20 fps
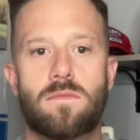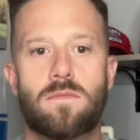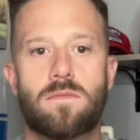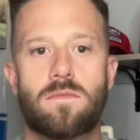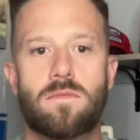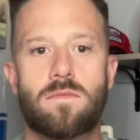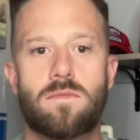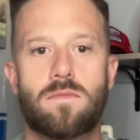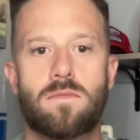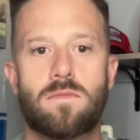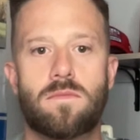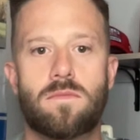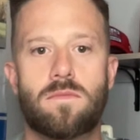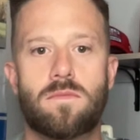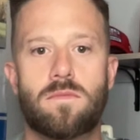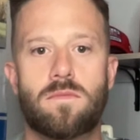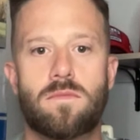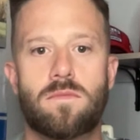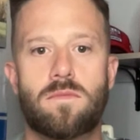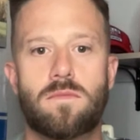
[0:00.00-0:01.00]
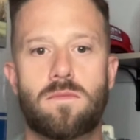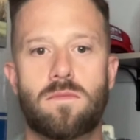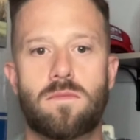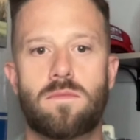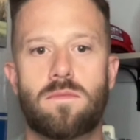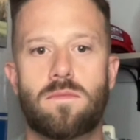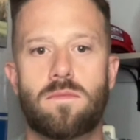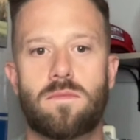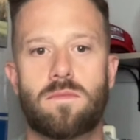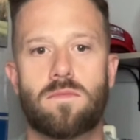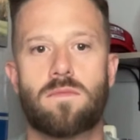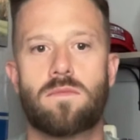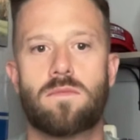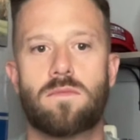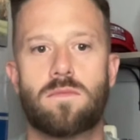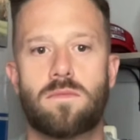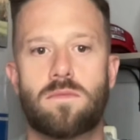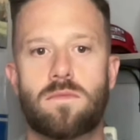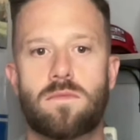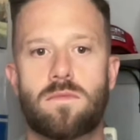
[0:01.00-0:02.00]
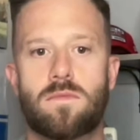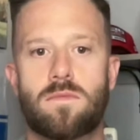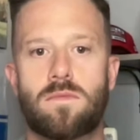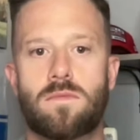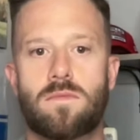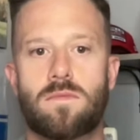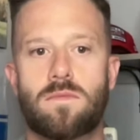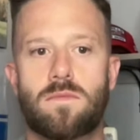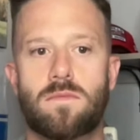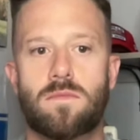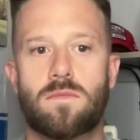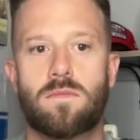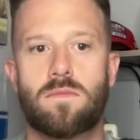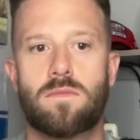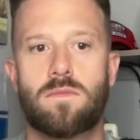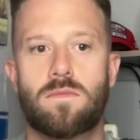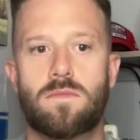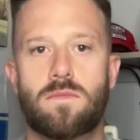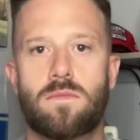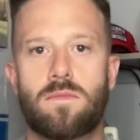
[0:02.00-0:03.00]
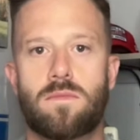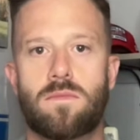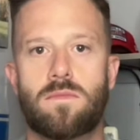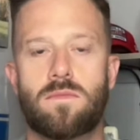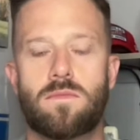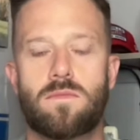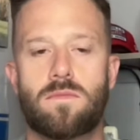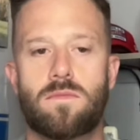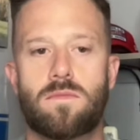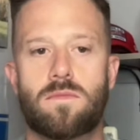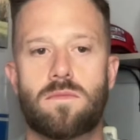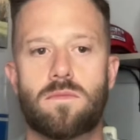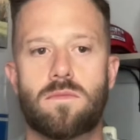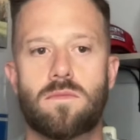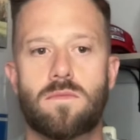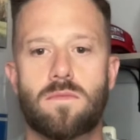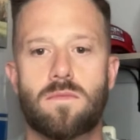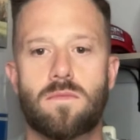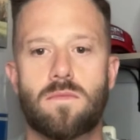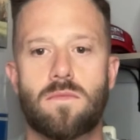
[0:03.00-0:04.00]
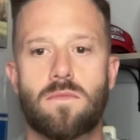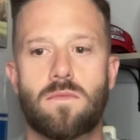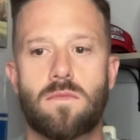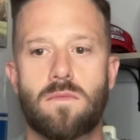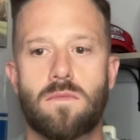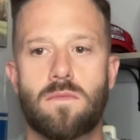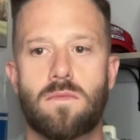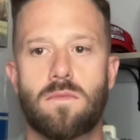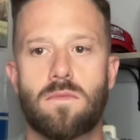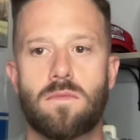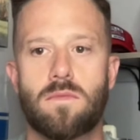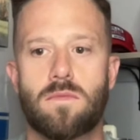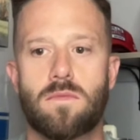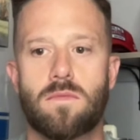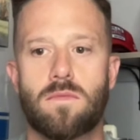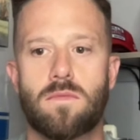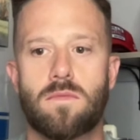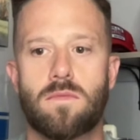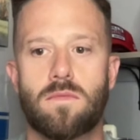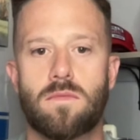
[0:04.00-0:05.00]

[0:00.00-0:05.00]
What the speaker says: The person shown says nothing.